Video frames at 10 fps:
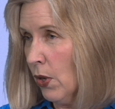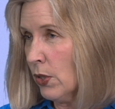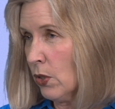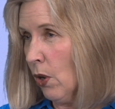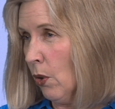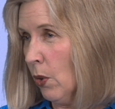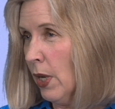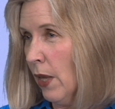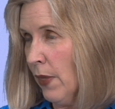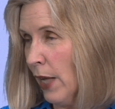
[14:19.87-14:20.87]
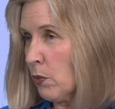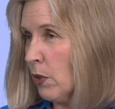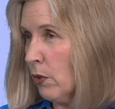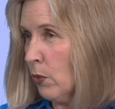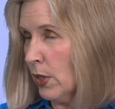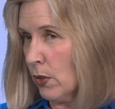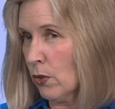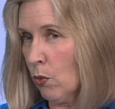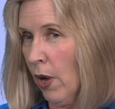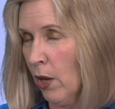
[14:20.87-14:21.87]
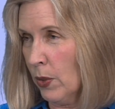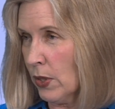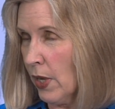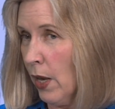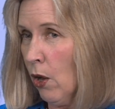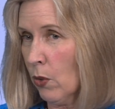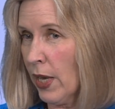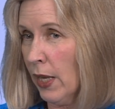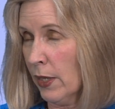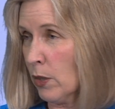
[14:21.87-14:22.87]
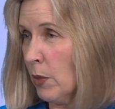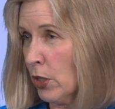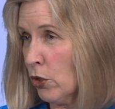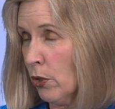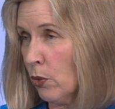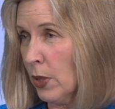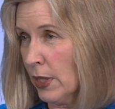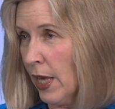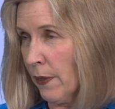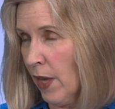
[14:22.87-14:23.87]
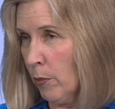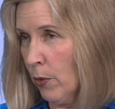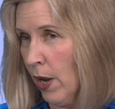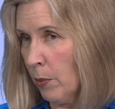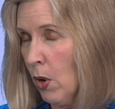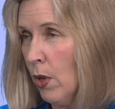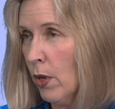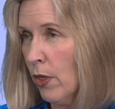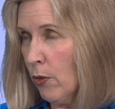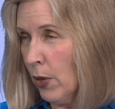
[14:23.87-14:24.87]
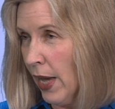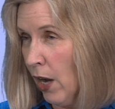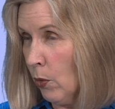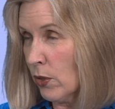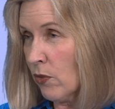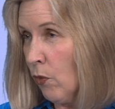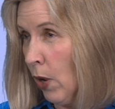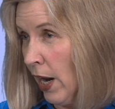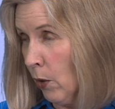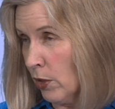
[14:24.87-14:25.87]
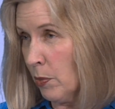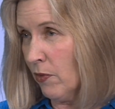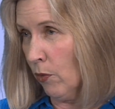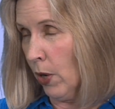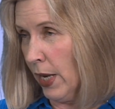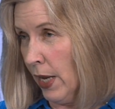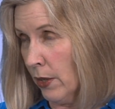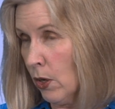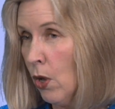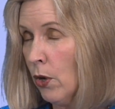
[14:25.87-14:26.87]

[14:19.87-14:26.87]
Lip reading: So that's one of the reasons why we say, okay, let's make sure that we take that prep 3 hours, 4 hours beforehand,